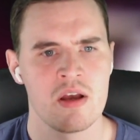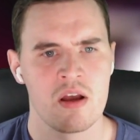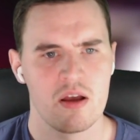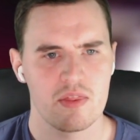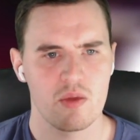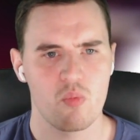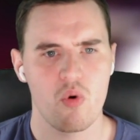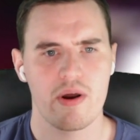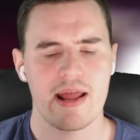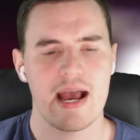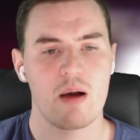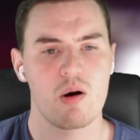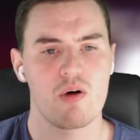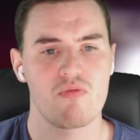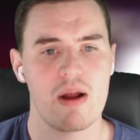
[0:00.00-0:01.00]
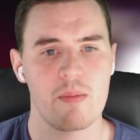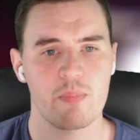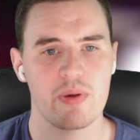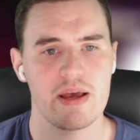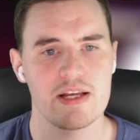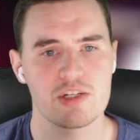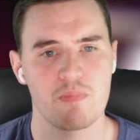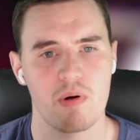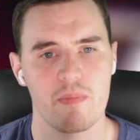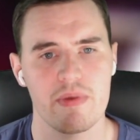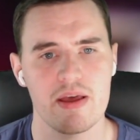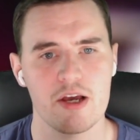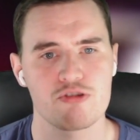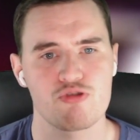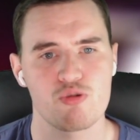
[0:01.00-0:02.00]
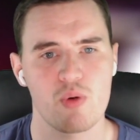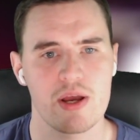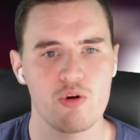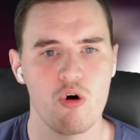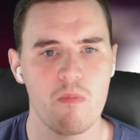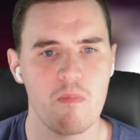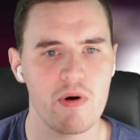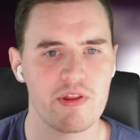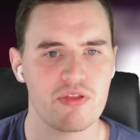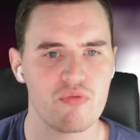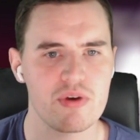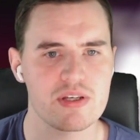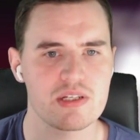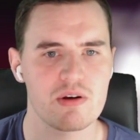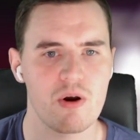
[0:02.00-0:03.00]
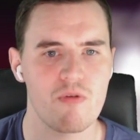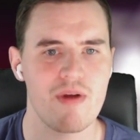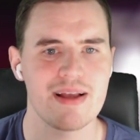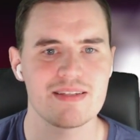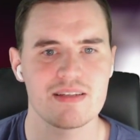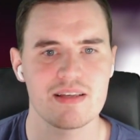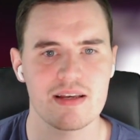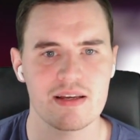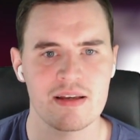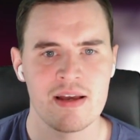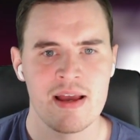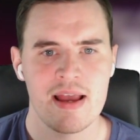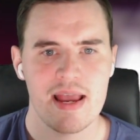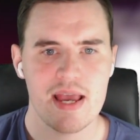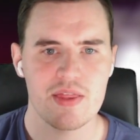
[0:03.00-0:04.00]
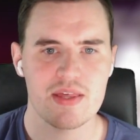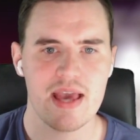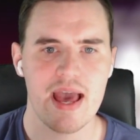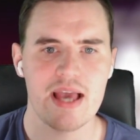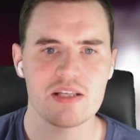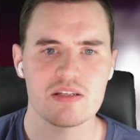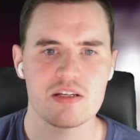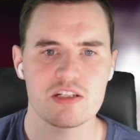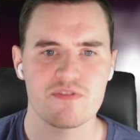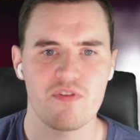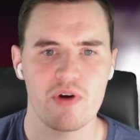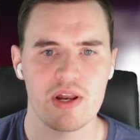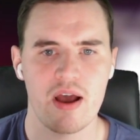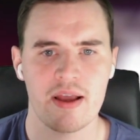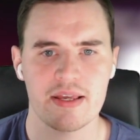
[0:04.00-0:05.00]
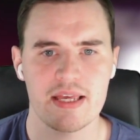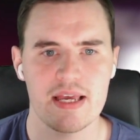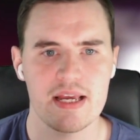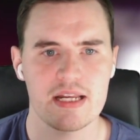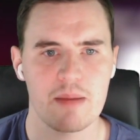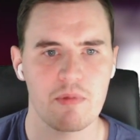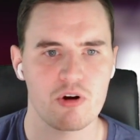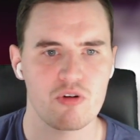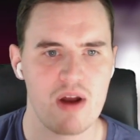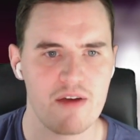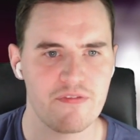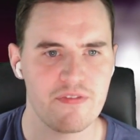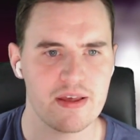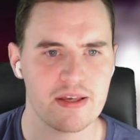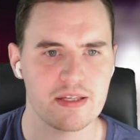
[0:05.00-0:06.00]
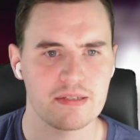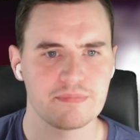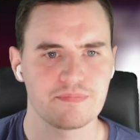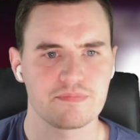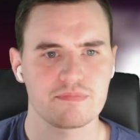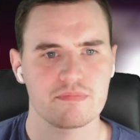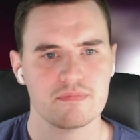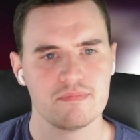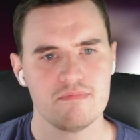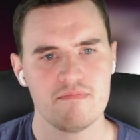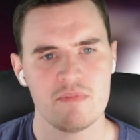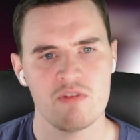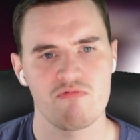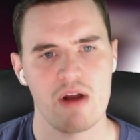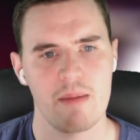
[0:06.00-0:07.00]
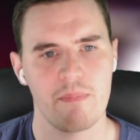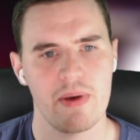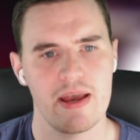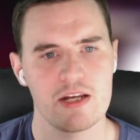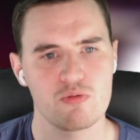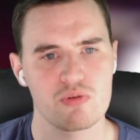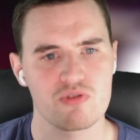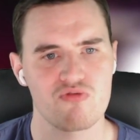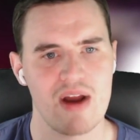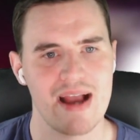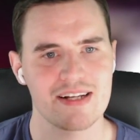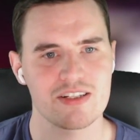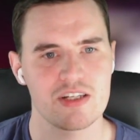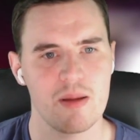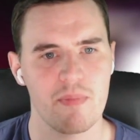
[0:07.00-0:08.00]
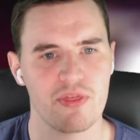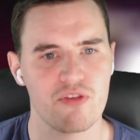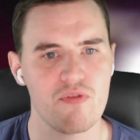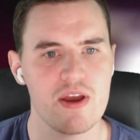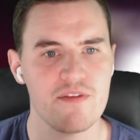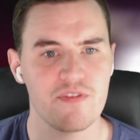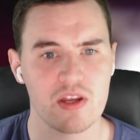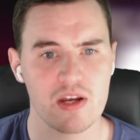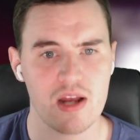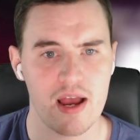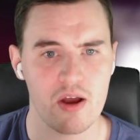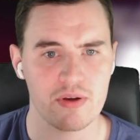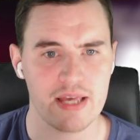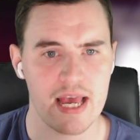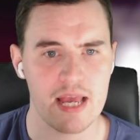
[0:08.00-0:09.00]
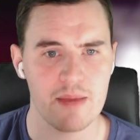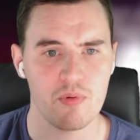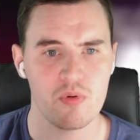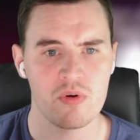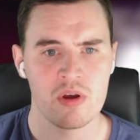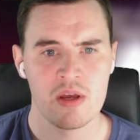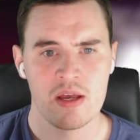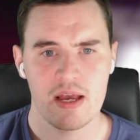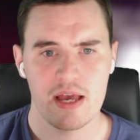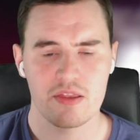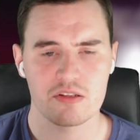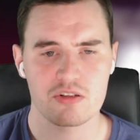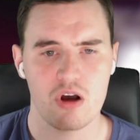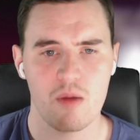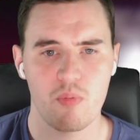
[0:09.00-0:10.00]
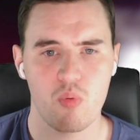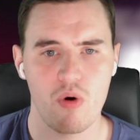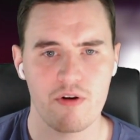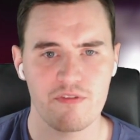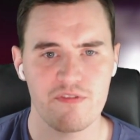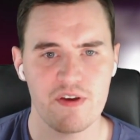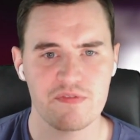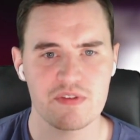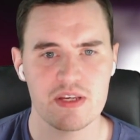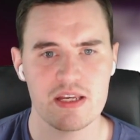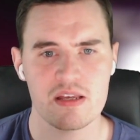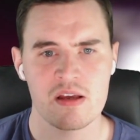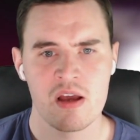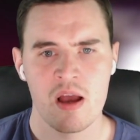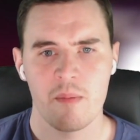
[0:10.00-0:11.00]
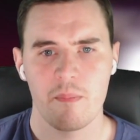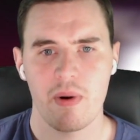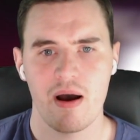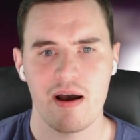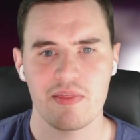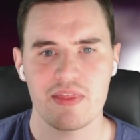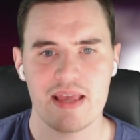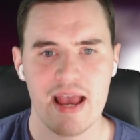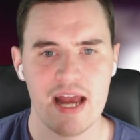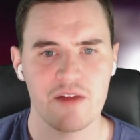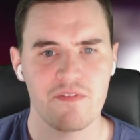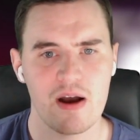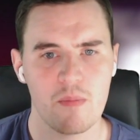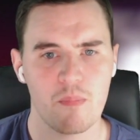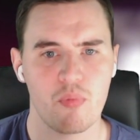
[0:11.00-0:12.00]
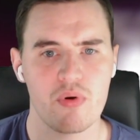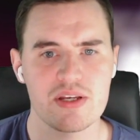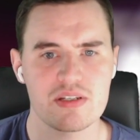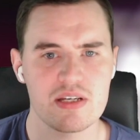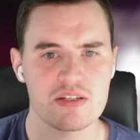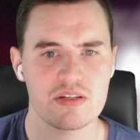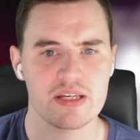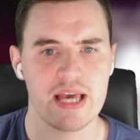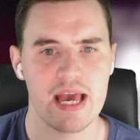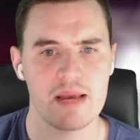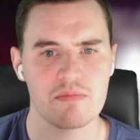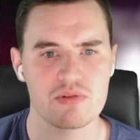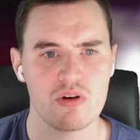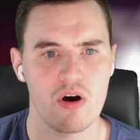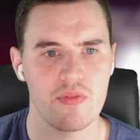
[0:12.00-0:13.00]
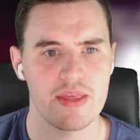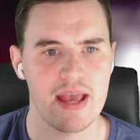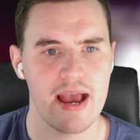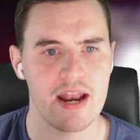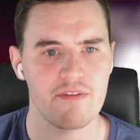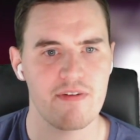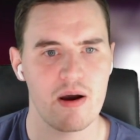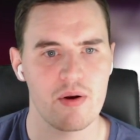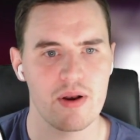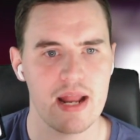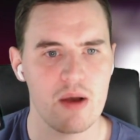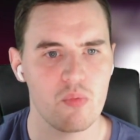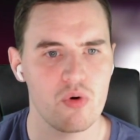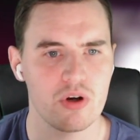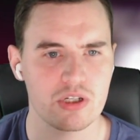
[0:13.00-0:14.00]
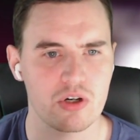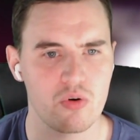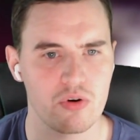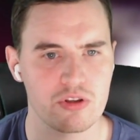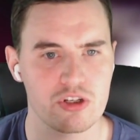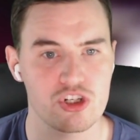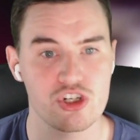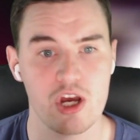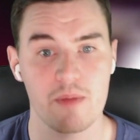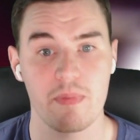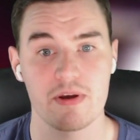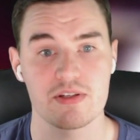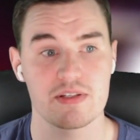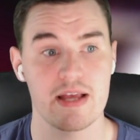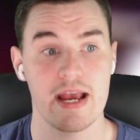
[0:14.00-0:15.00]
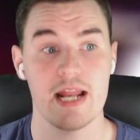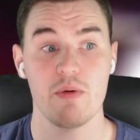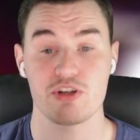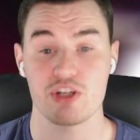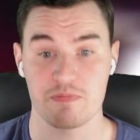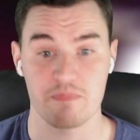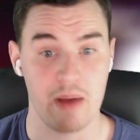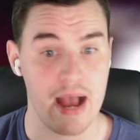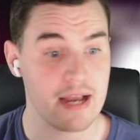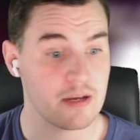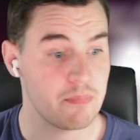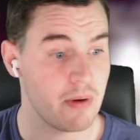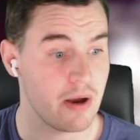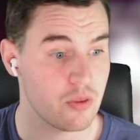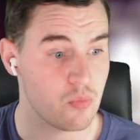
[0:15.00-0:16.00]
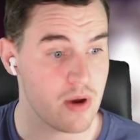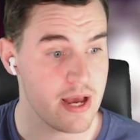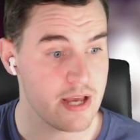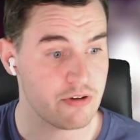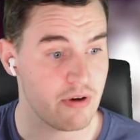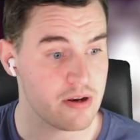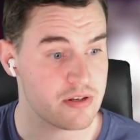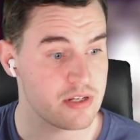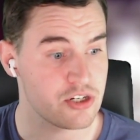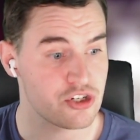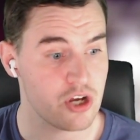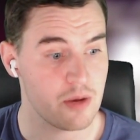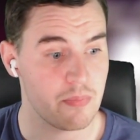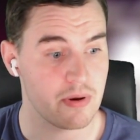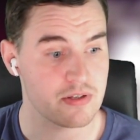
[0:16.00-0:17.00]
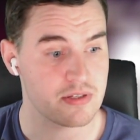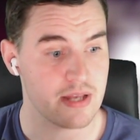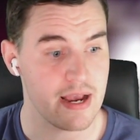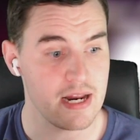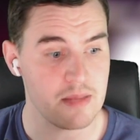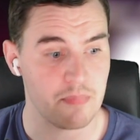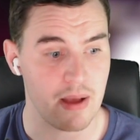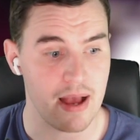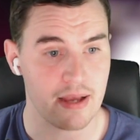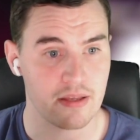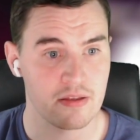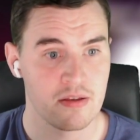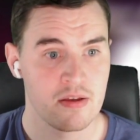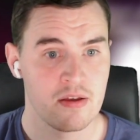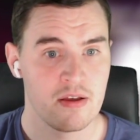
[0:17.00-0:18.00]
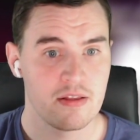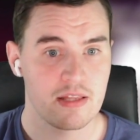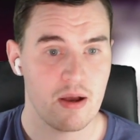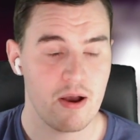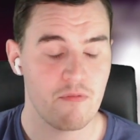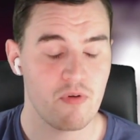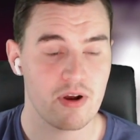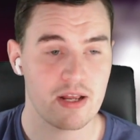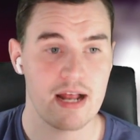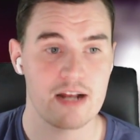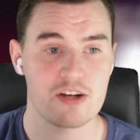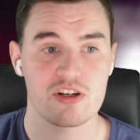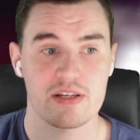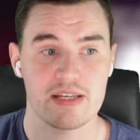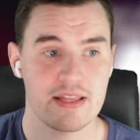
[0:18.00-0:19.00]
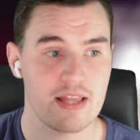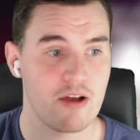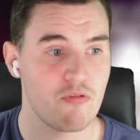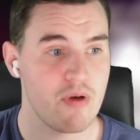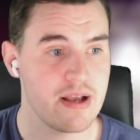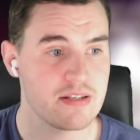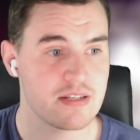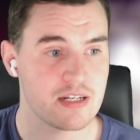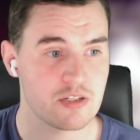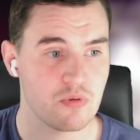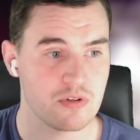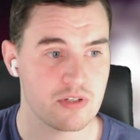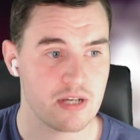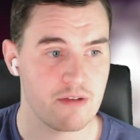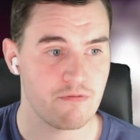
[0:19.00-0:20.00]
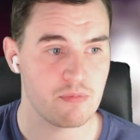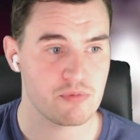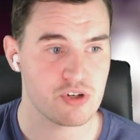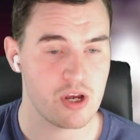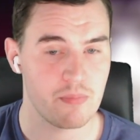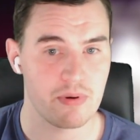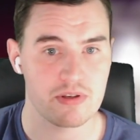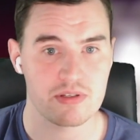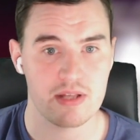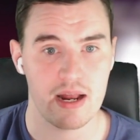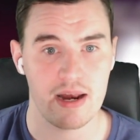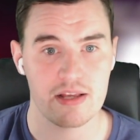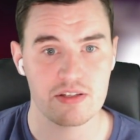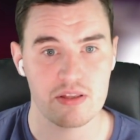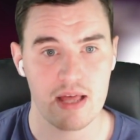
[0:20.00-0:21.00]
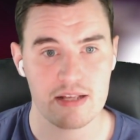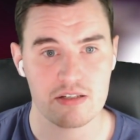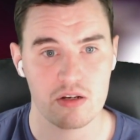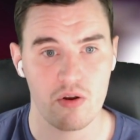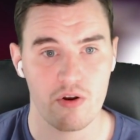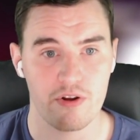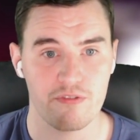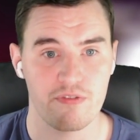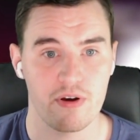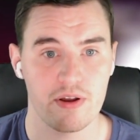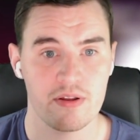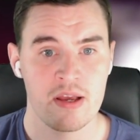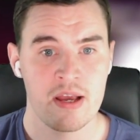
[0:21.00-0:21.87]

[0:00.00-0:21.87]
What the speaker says: The one-hour Rampage premiere drew a 0.30 rating in the 18 to 49 key demographic. Rampage was ranked number 3 for the night on cable in the top 150 behind the NFL preseason games on the NFL Network, according to Showbuzz Daily, which is back, by the way. Great to see Showbuzz Daily back. Now everyone can actually get their ratings once again from Showbuzz Daily, so that's a lot of fun.